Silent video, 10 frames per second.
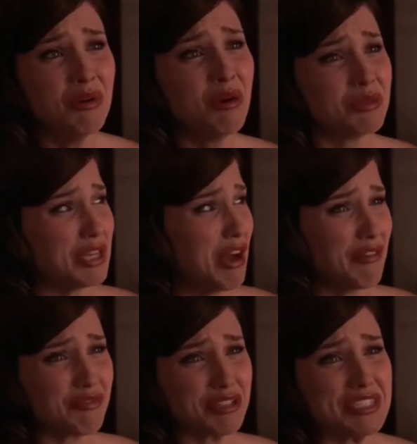am holding
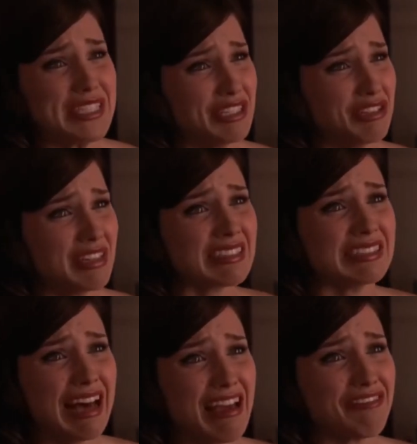on for dear
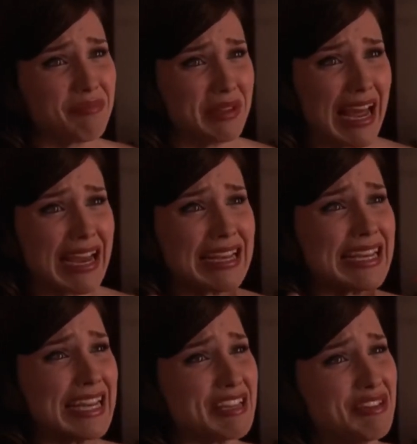life, but I
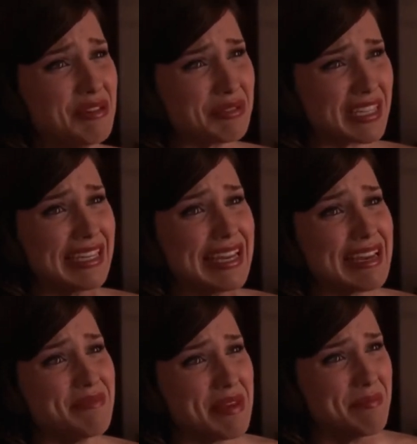need you to
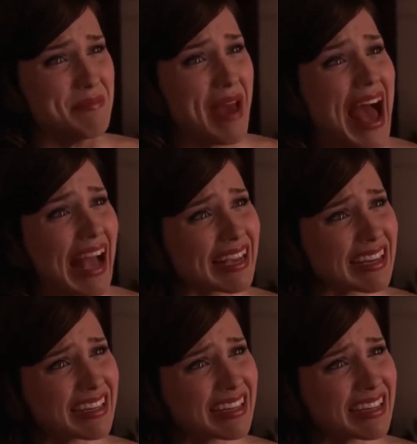need me back.